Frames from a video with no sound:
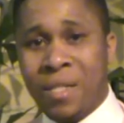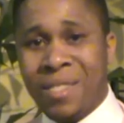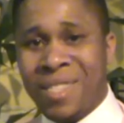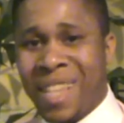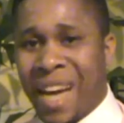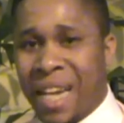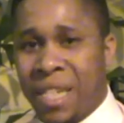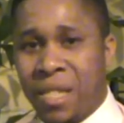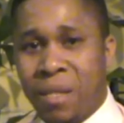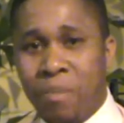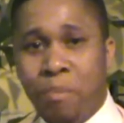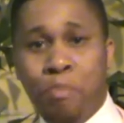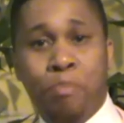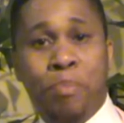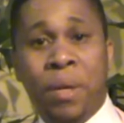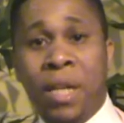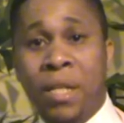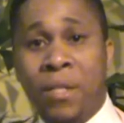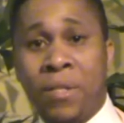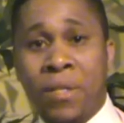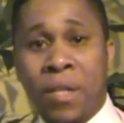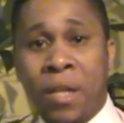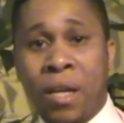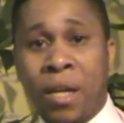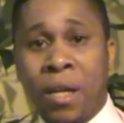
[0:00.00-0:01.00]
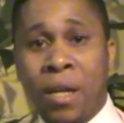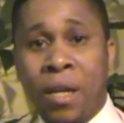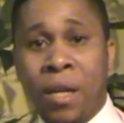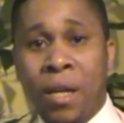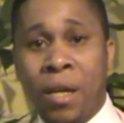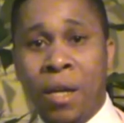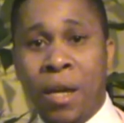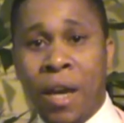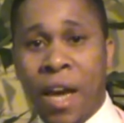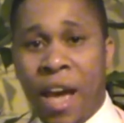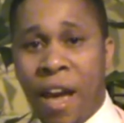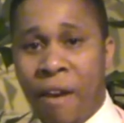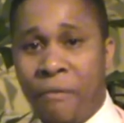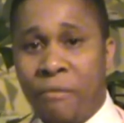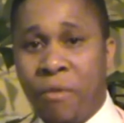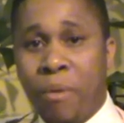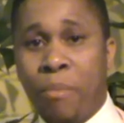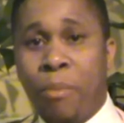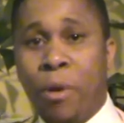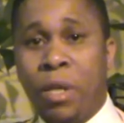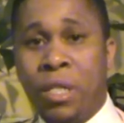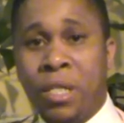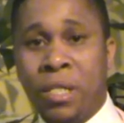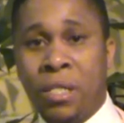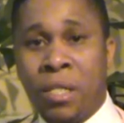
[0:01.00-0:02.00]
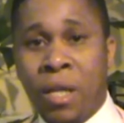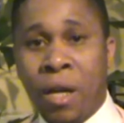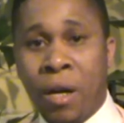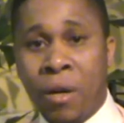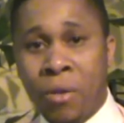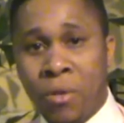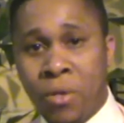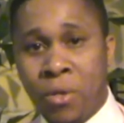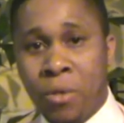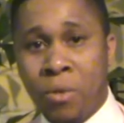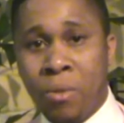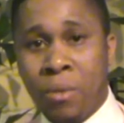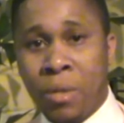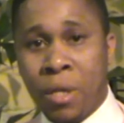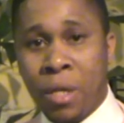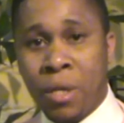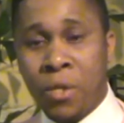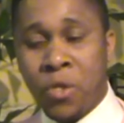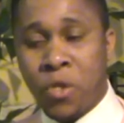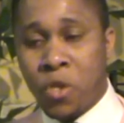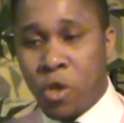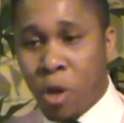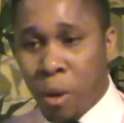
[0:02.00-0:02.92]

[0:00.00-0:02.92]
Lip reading: That's basic. Everybody tells you this.